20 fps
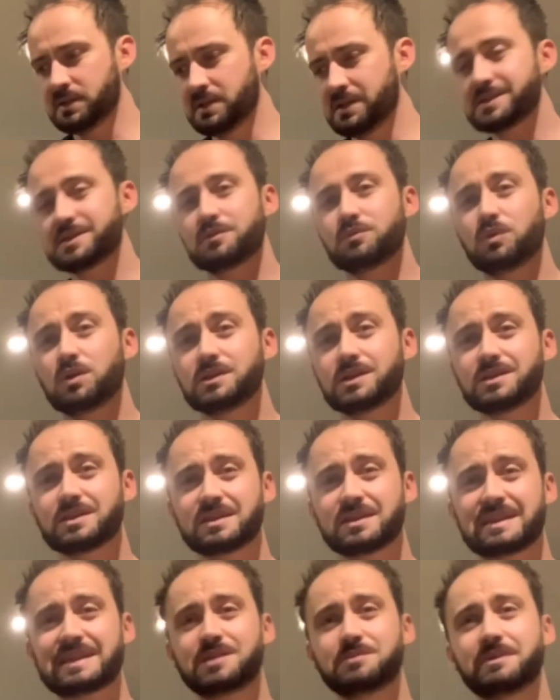So one other
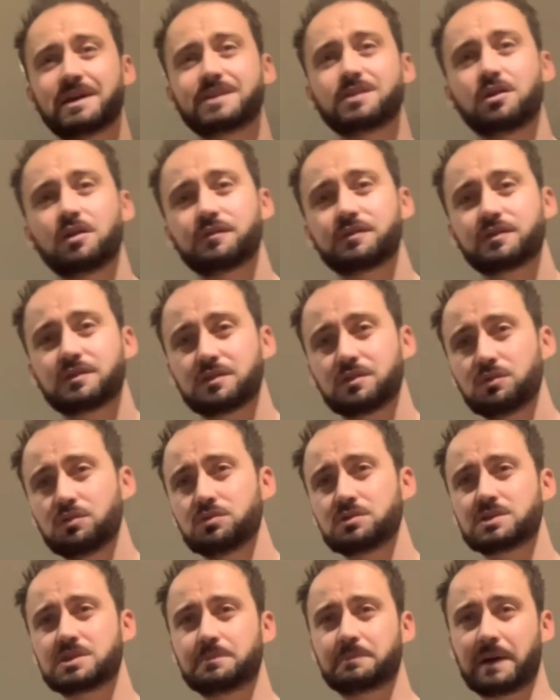thing you may not have
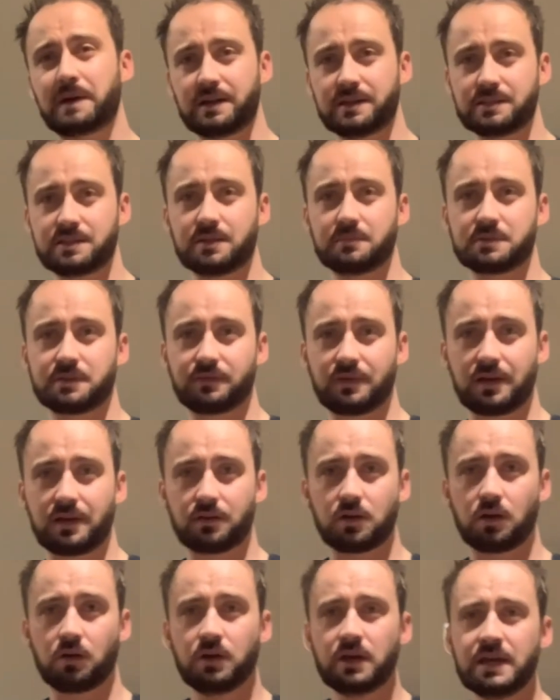thought about in terms of
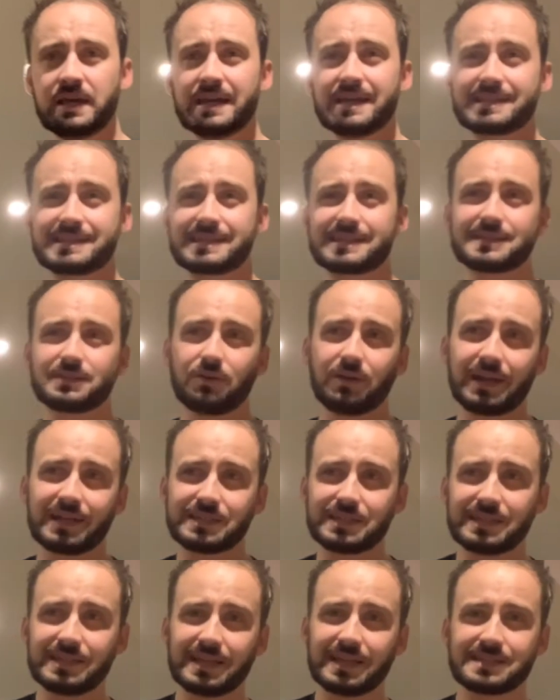alcohol is it's not
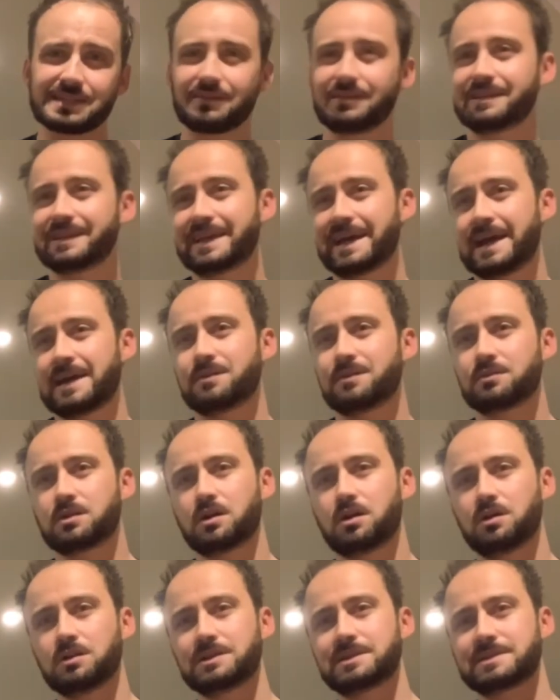actually necessarily the
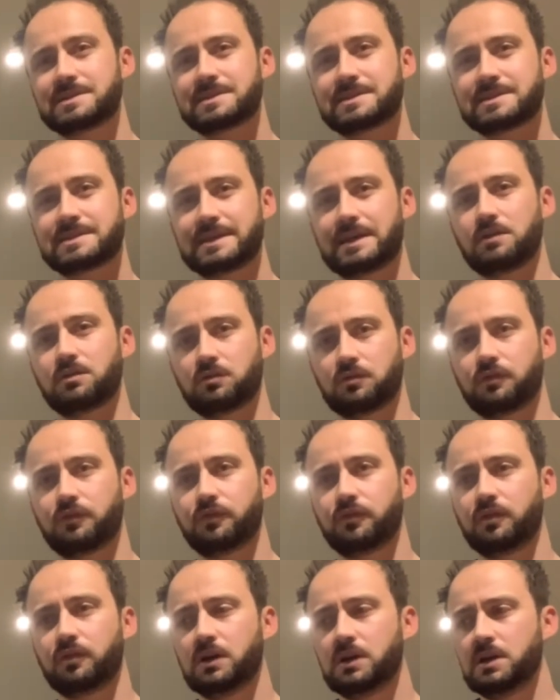alcohol
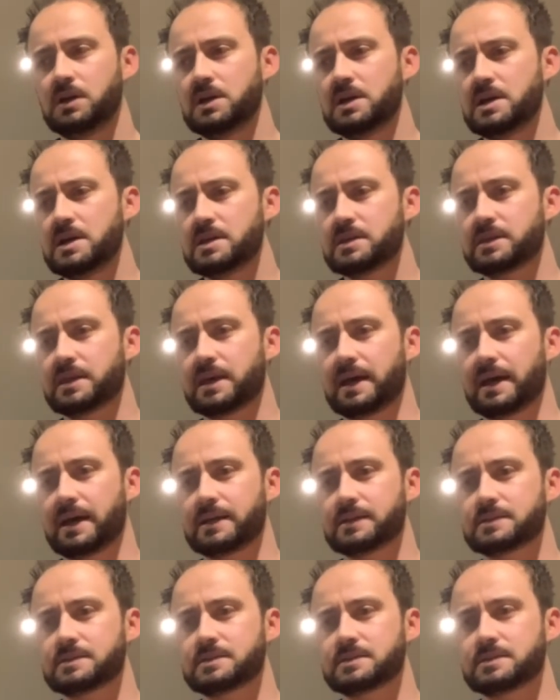itself
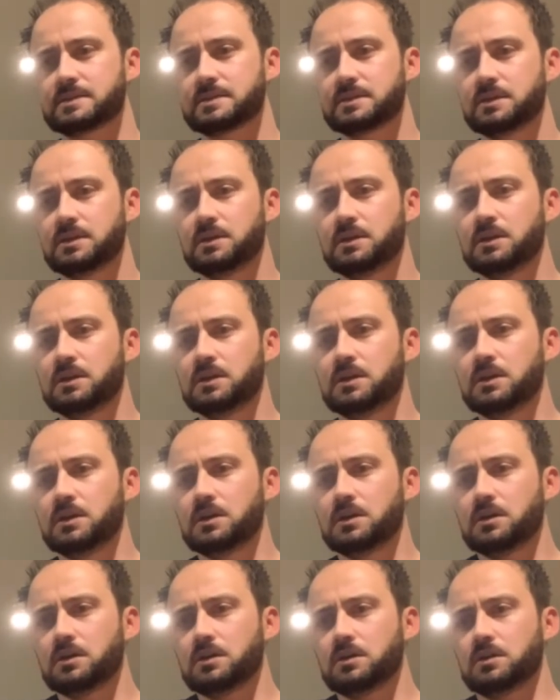that
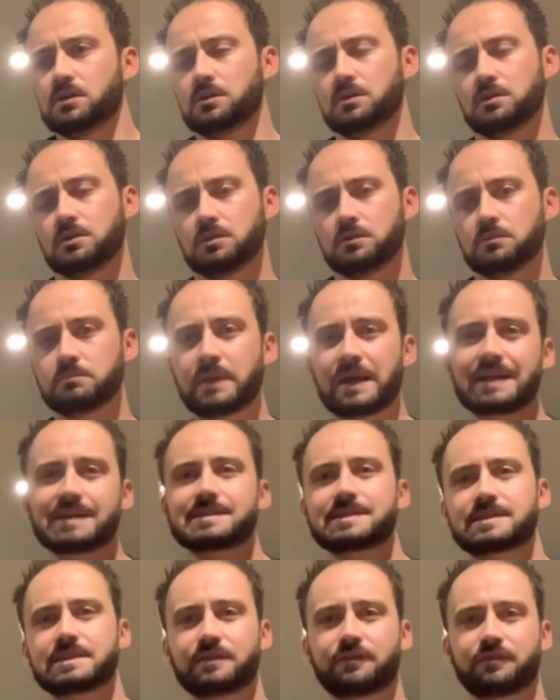makes
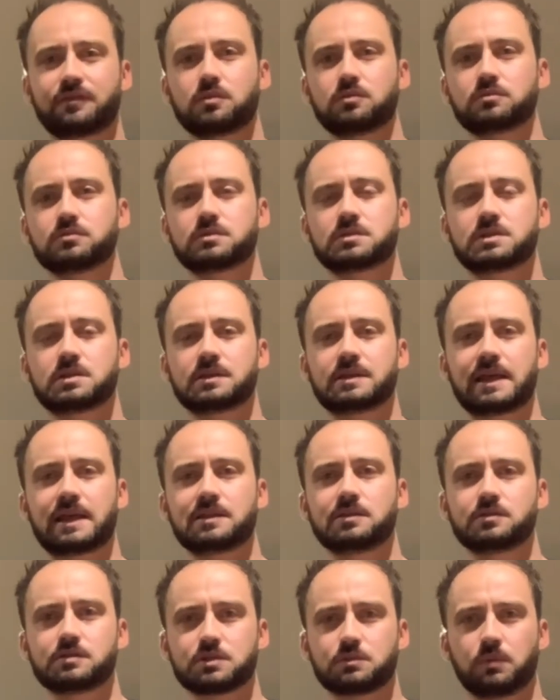it difficult to then
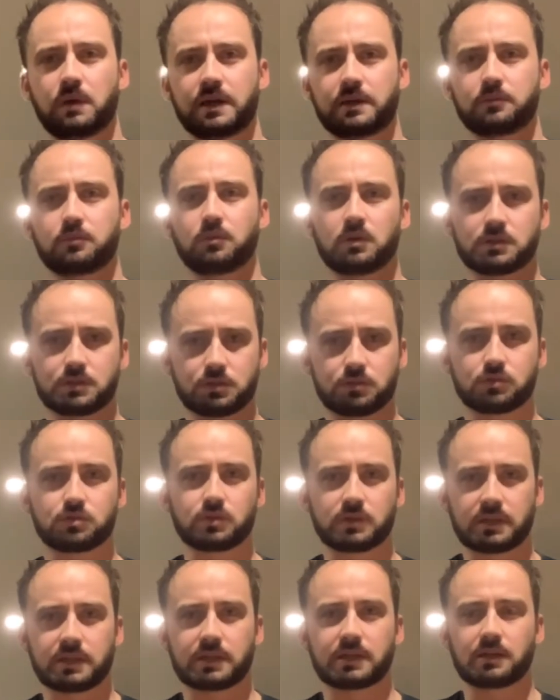lose weight whilst you're
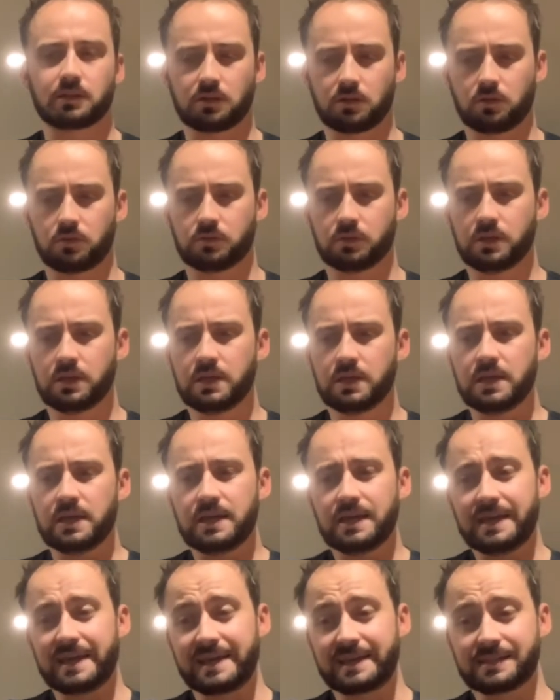drinking a lot.
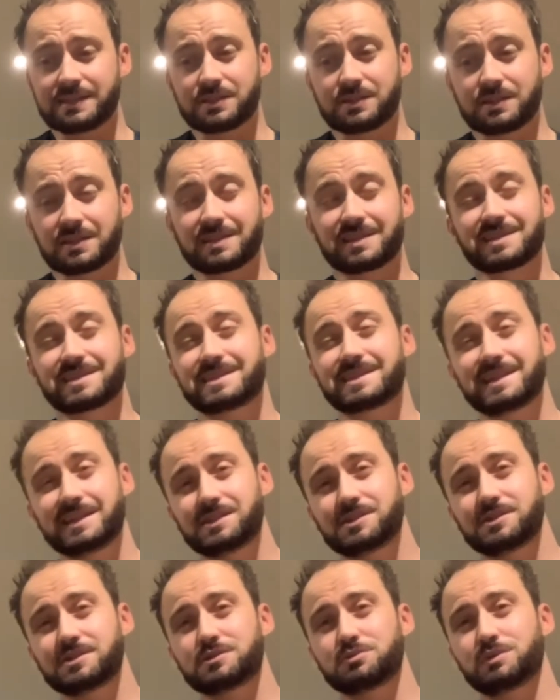It's the
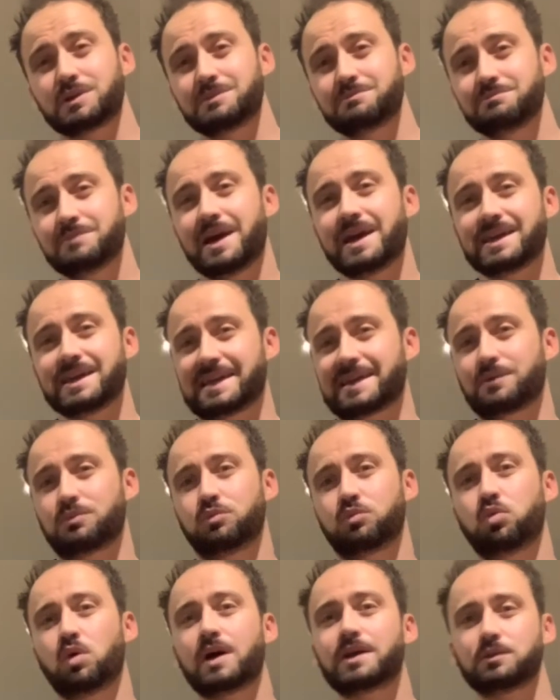decisions we make
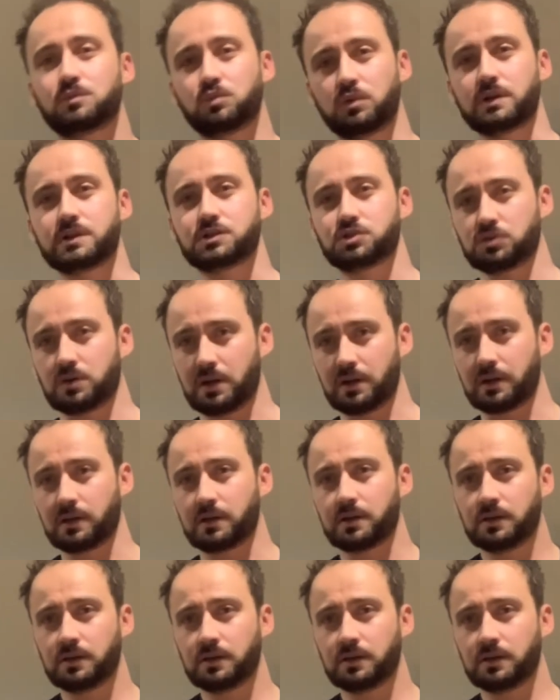when we're drunk.